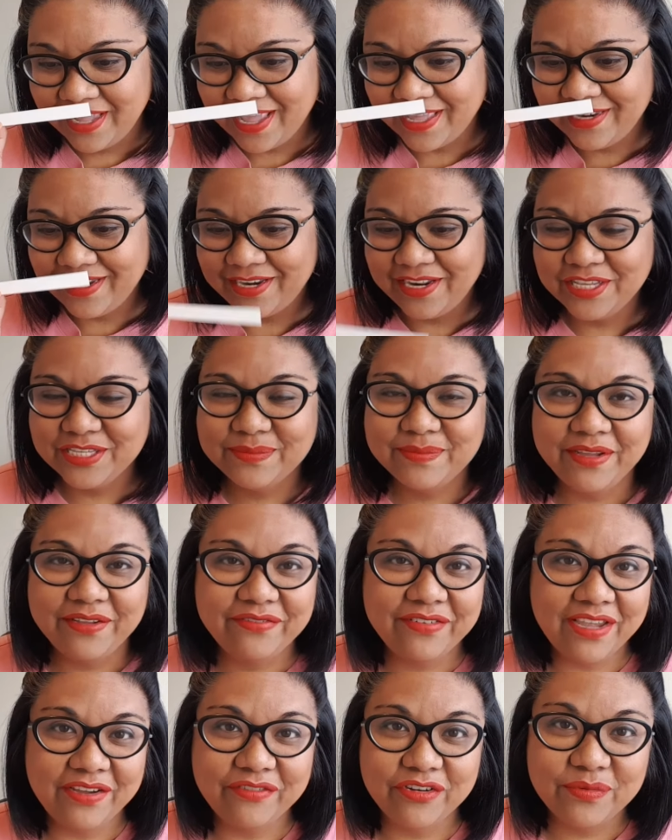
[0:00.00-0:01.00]
and it is my
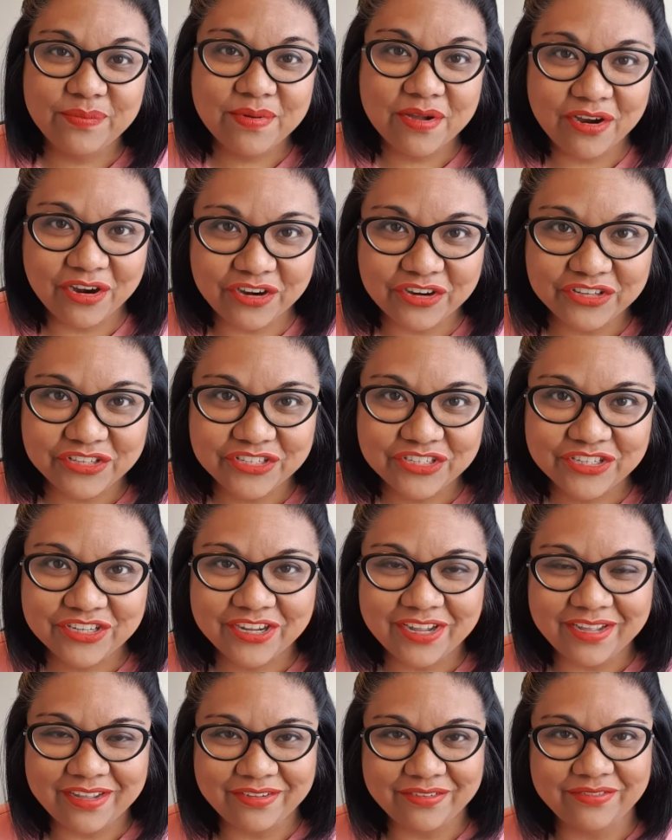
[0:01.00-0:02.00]
favorite part
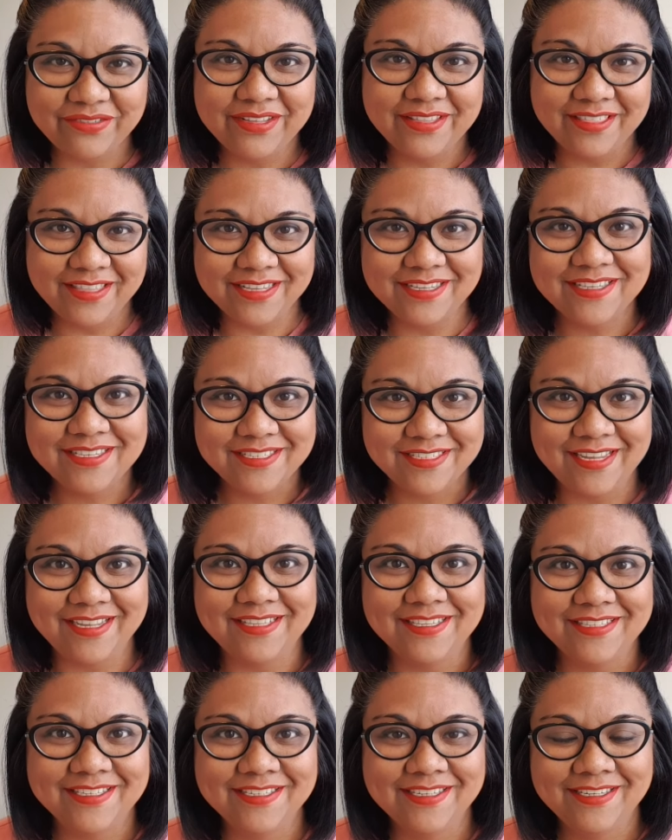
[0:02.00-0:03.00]
of this
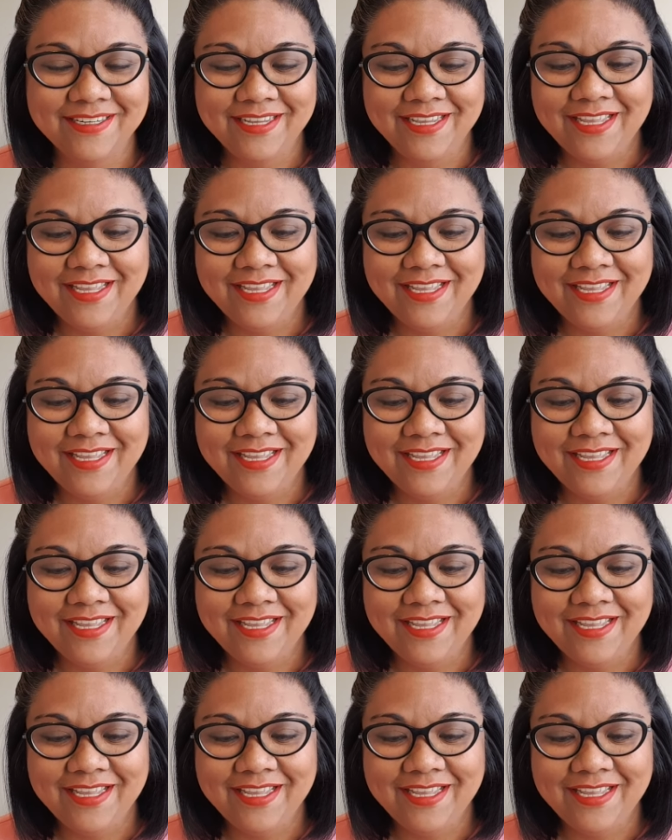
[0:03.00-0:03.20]
scent.